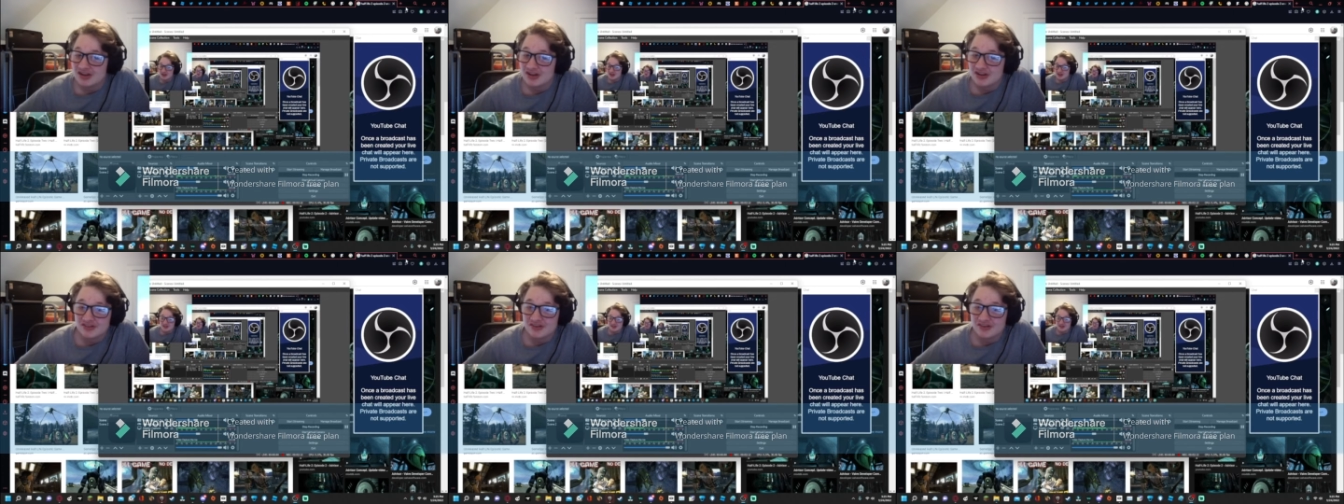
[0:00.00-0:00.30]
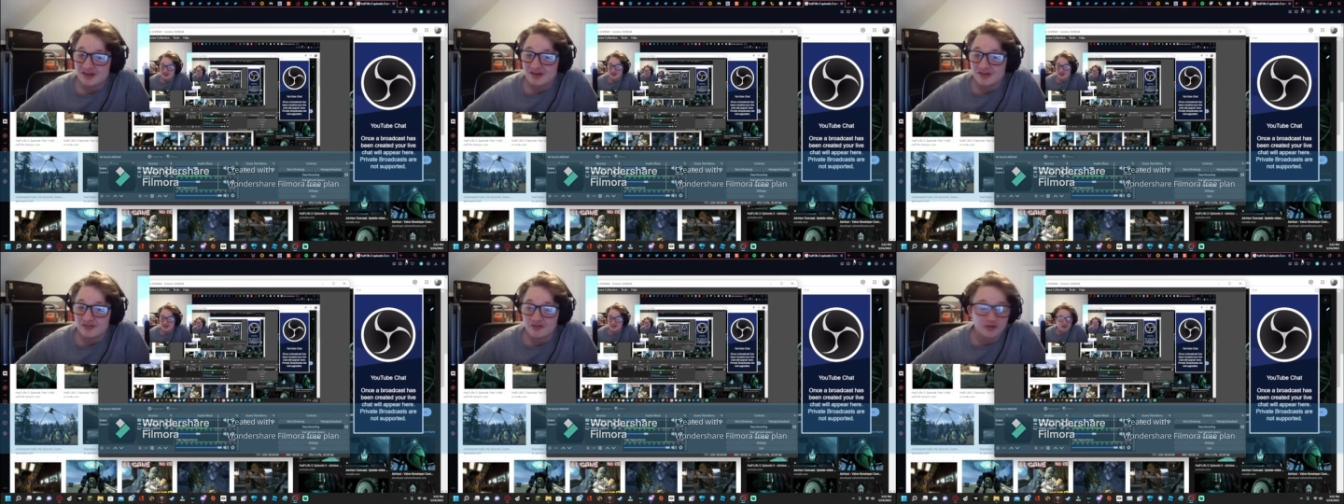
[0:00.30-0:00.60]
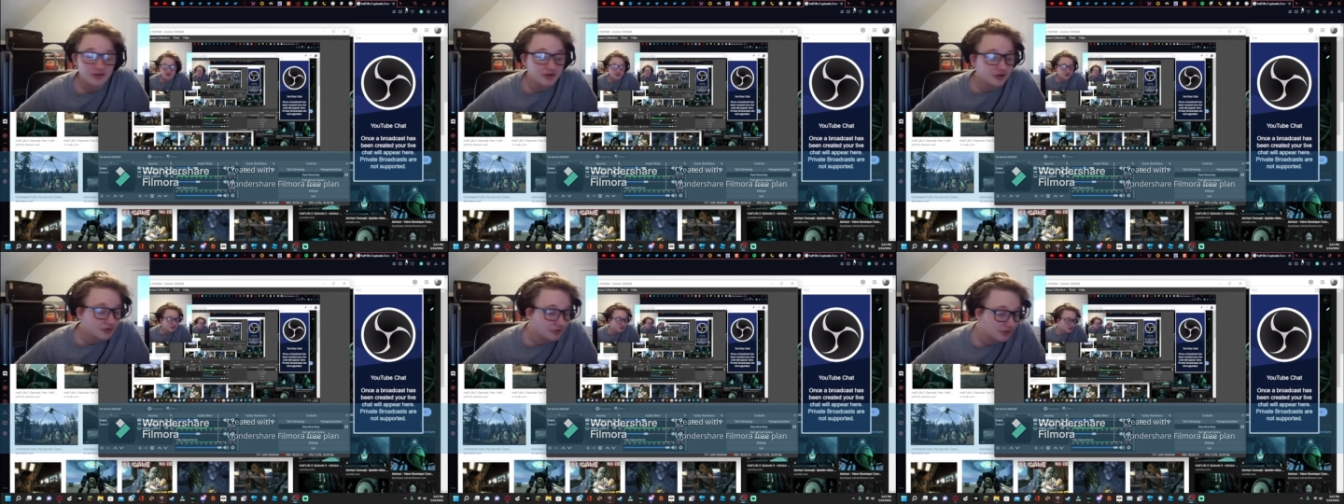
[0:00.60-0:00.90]
sucks
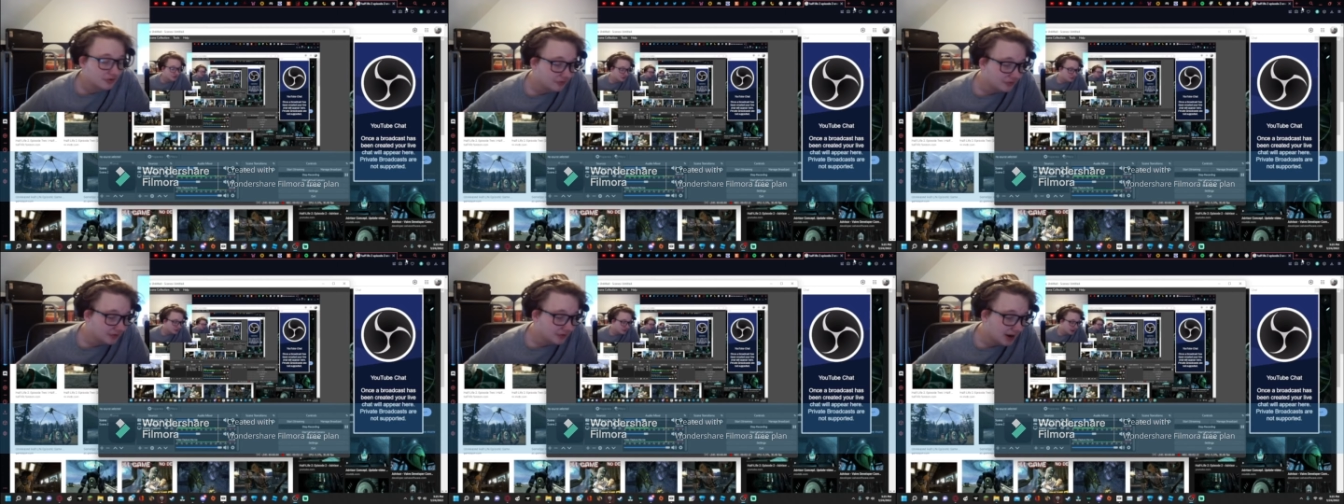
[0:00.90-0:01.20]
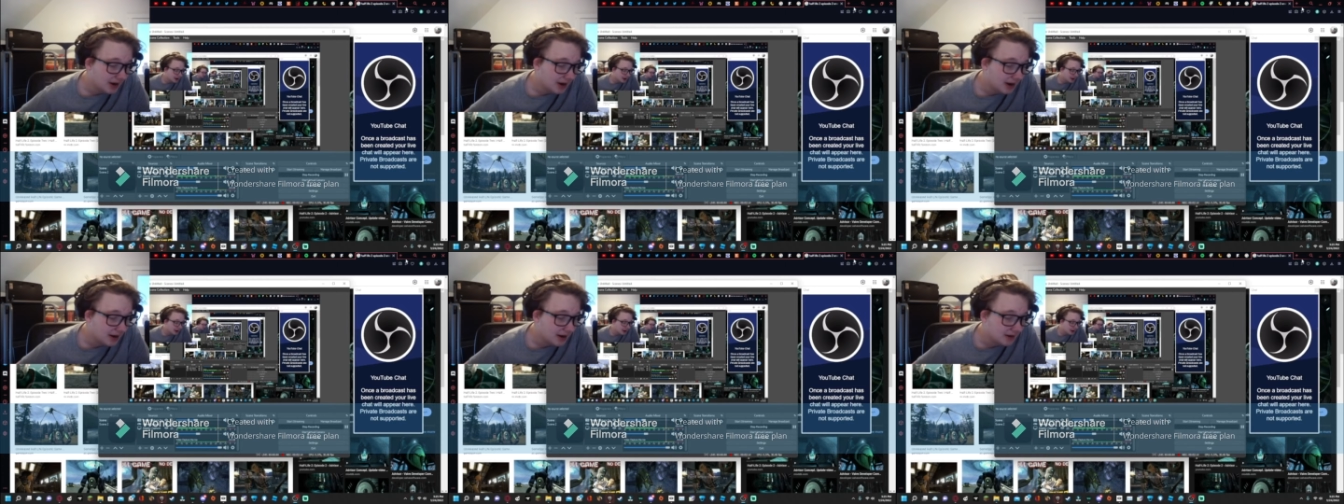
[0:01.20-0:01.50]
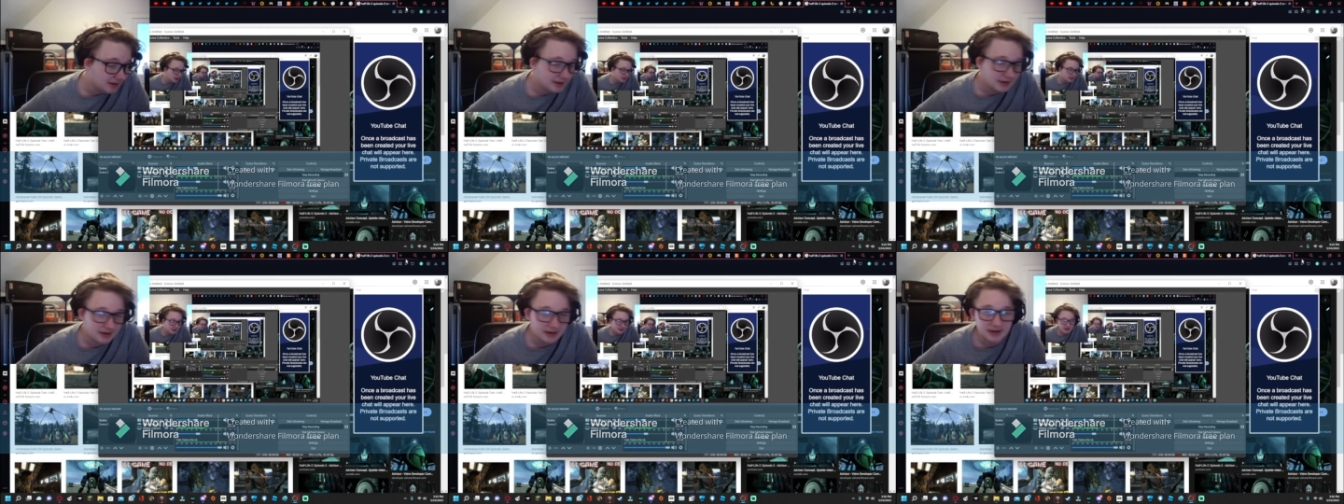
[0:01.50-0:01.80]
for you because I
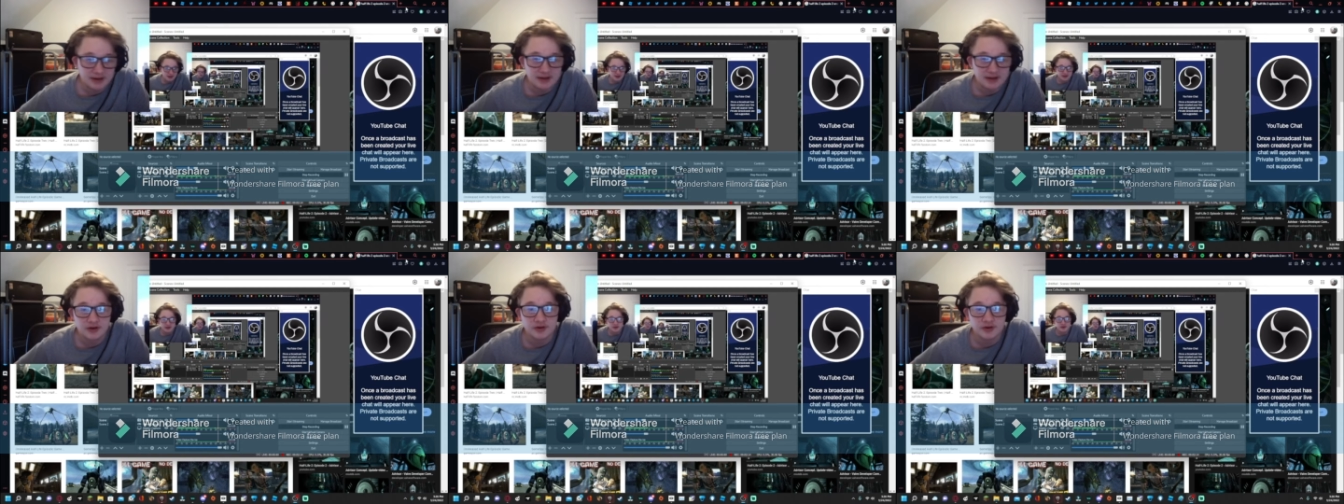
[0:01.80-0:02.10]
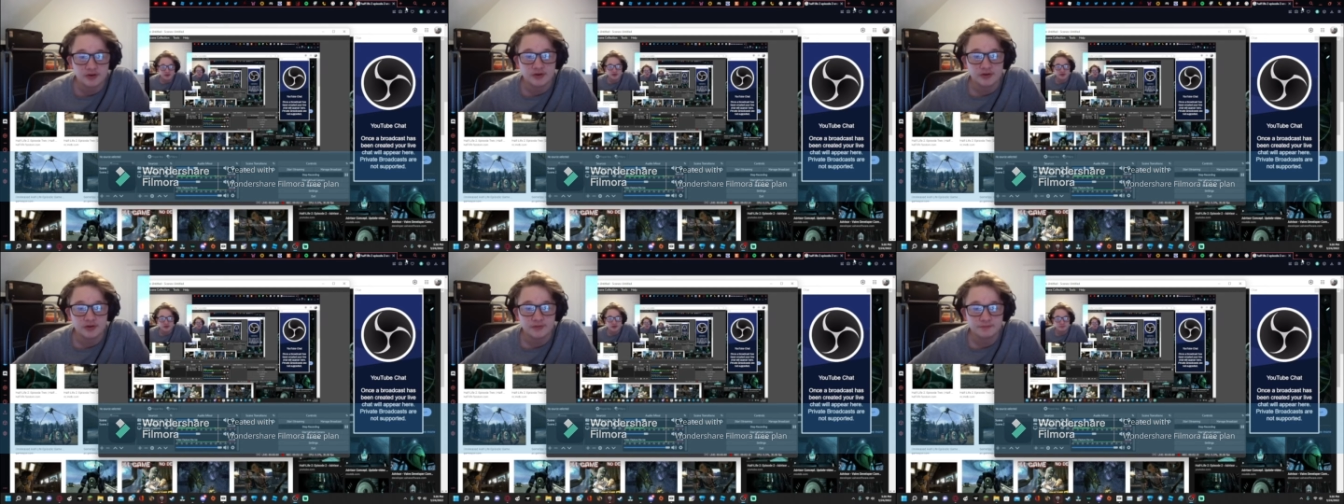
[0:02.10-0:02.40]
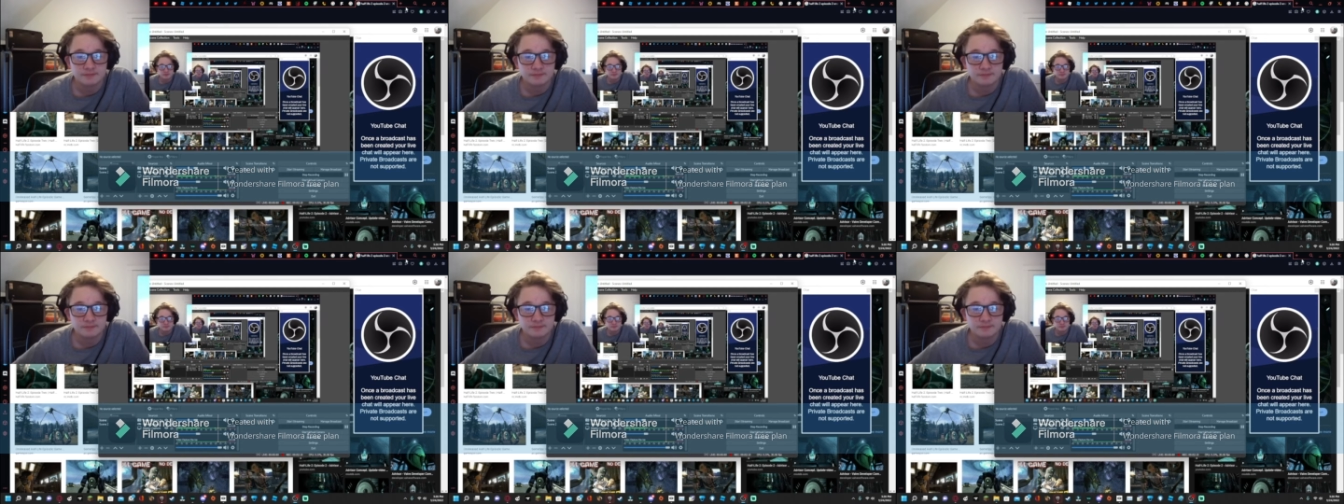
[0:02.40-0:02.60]
can't hear you.